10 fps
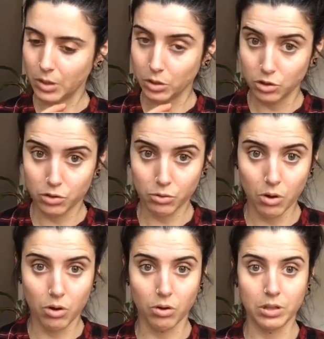
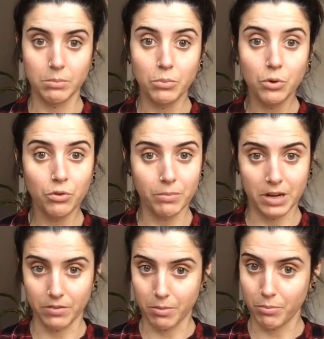control the
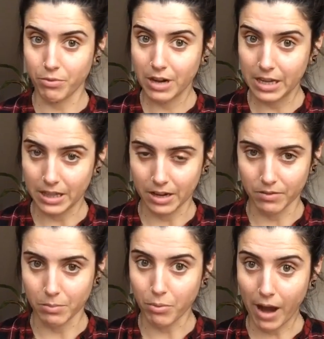movement of the breathing,
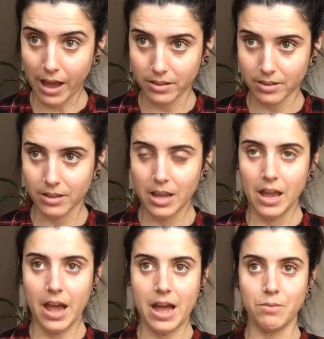of the breath.
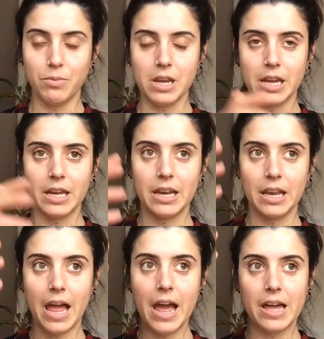And we
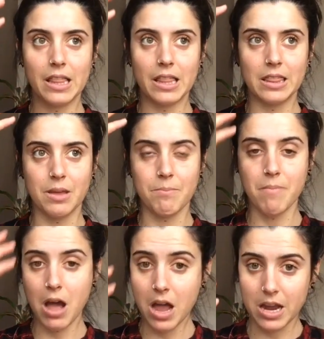can let the
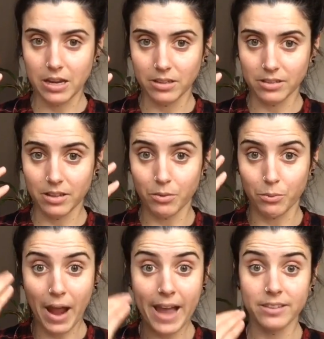mind
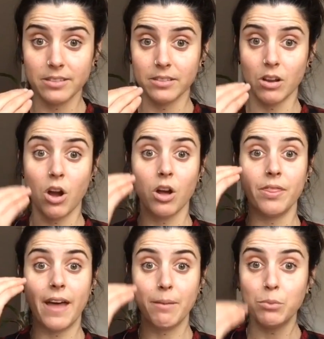rest
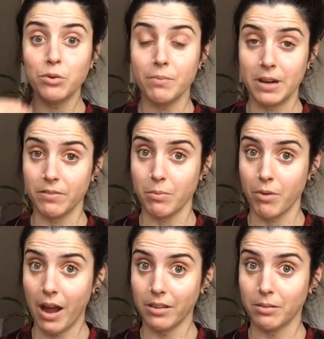on that movement of the
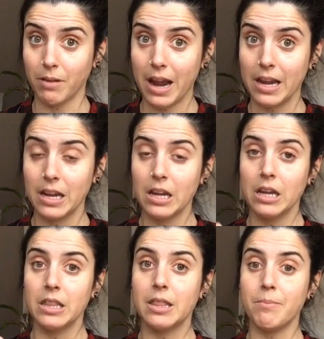breath, right?
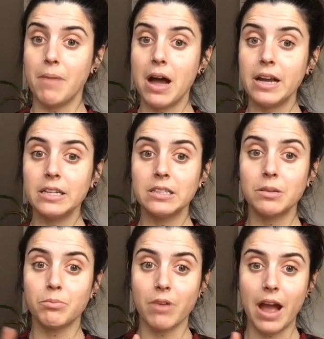The mind and
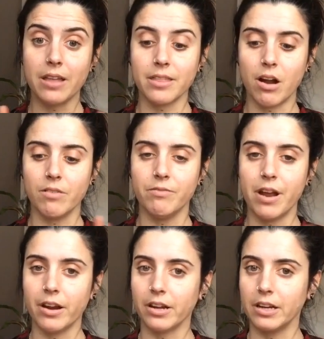the breath are
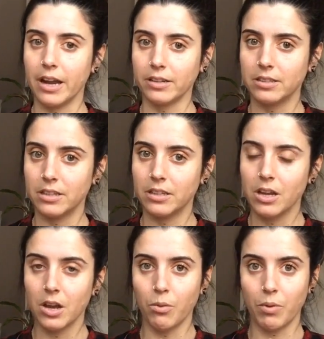very connected.
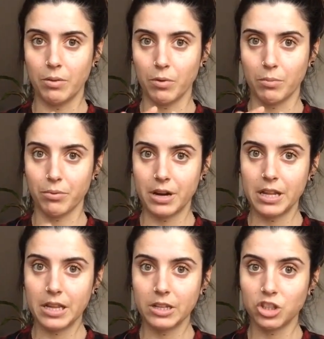When we're
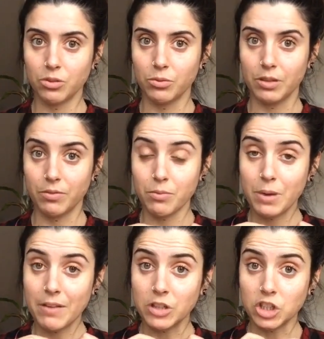breathing, when
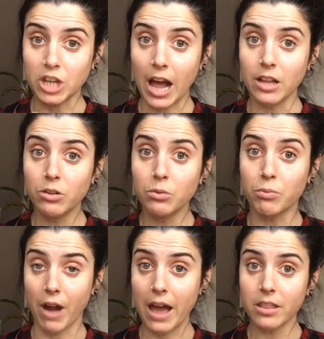we have a shallow
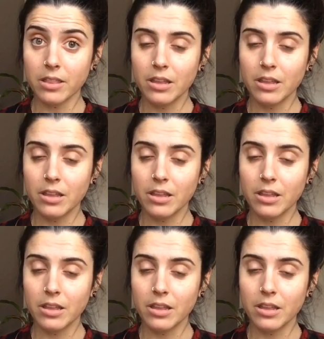breath,